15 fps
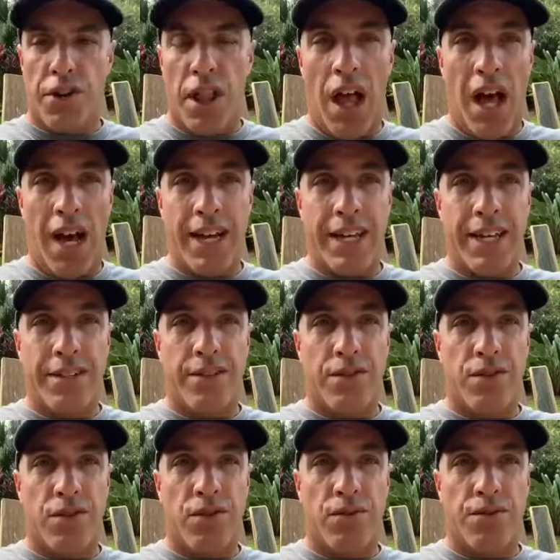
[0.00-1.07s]
July is
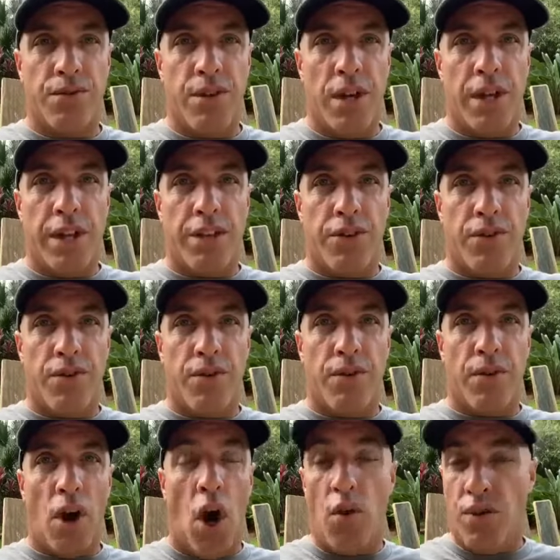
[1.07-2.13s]
to
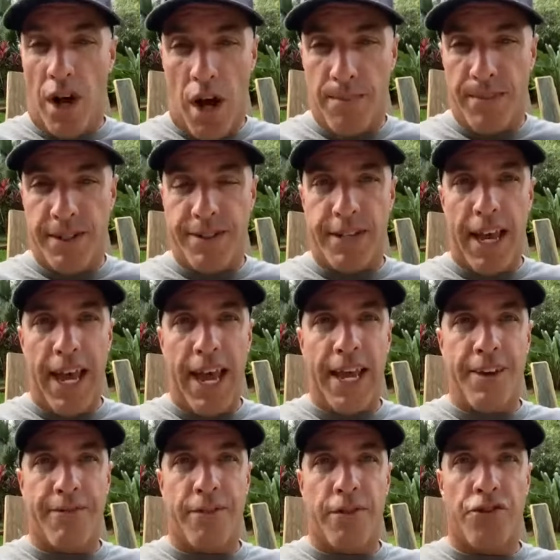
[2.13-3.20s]
to own up and say,
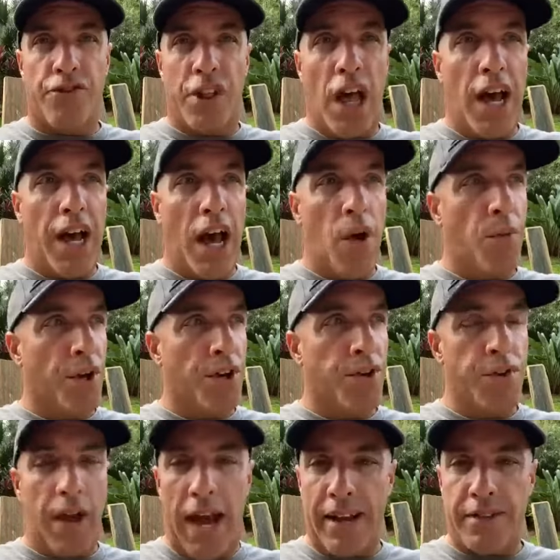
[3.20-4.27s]
hey, for July, I want
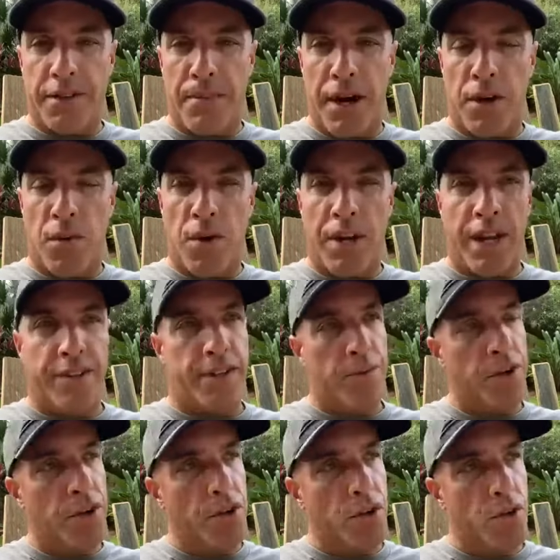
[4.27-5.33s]
to do X amount of workouts. I
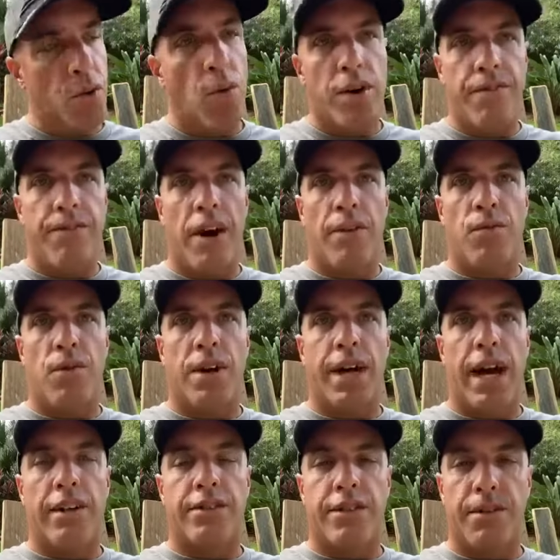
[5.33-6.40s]
want to do 25
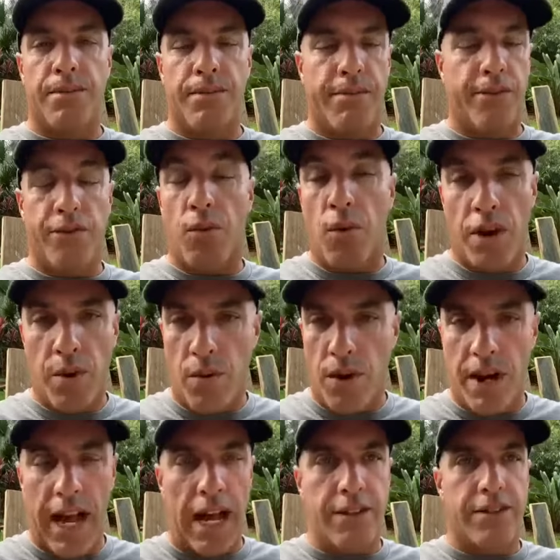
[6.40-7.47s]
workouts in the or 20
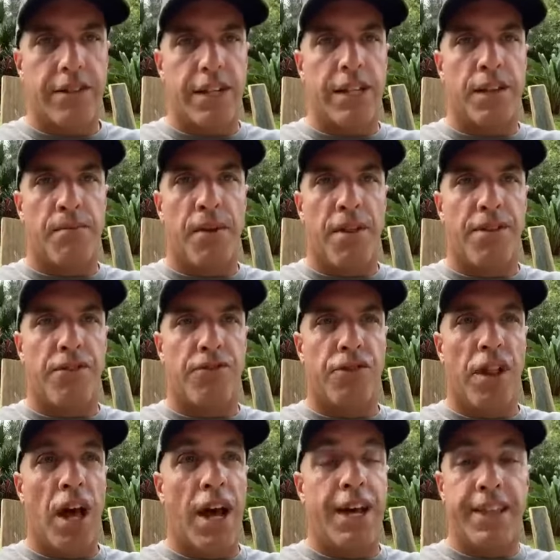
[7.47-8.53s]
workouts in the month of
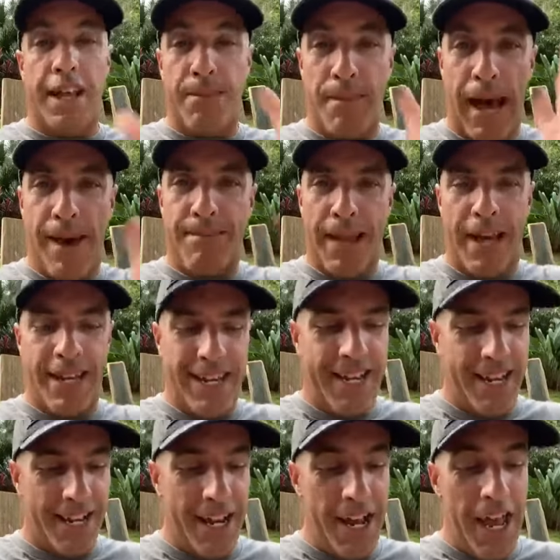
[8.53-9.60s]
July, and then map that
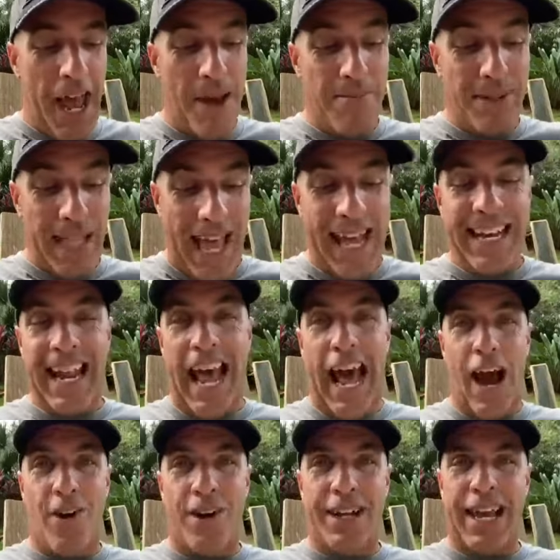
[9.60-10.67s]
in and plan it
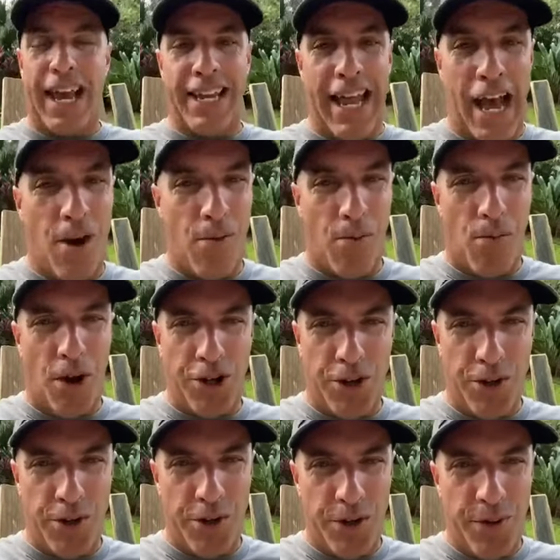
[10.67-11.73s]
out. Again, now what
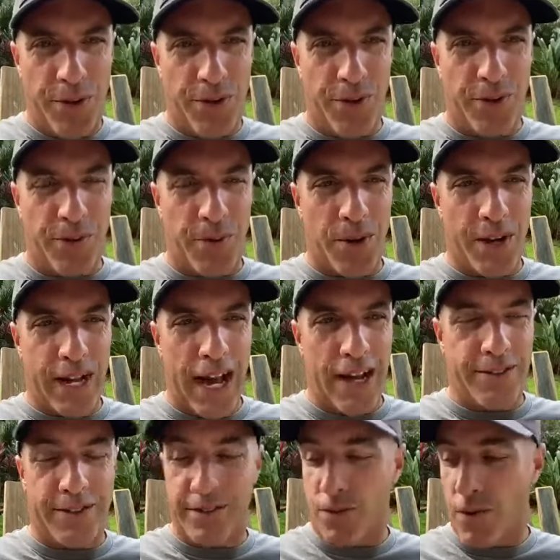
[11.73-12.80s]
you do with those
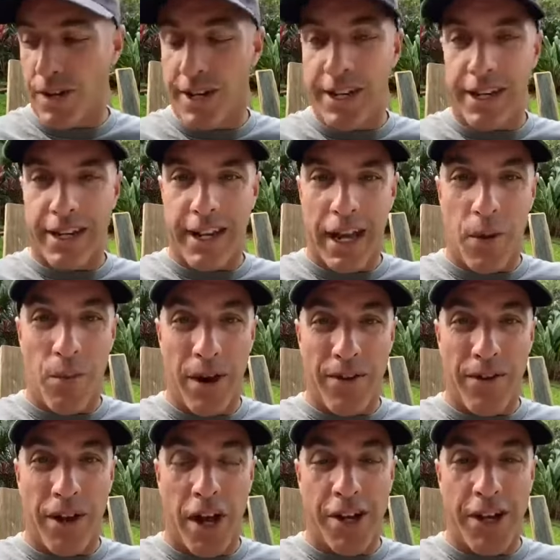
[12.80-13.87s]
workouts is going to dictate
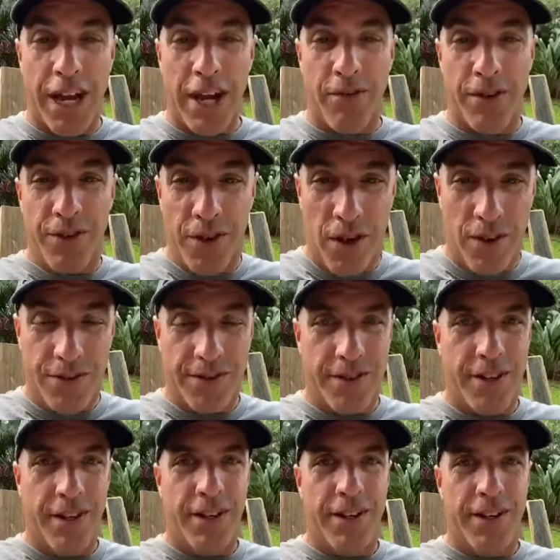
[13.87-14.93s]
whether or not you get
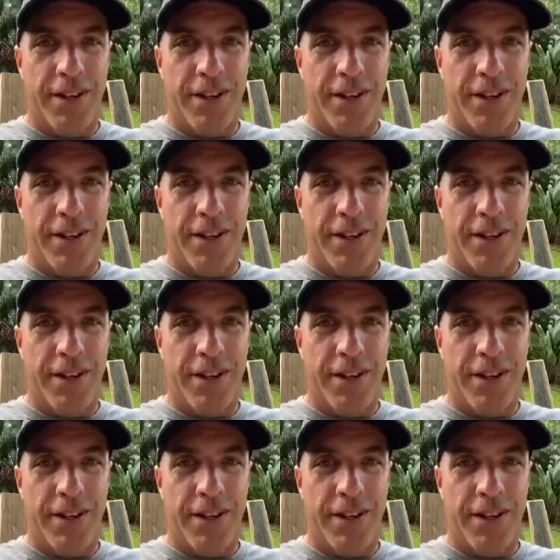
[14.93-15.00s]
results.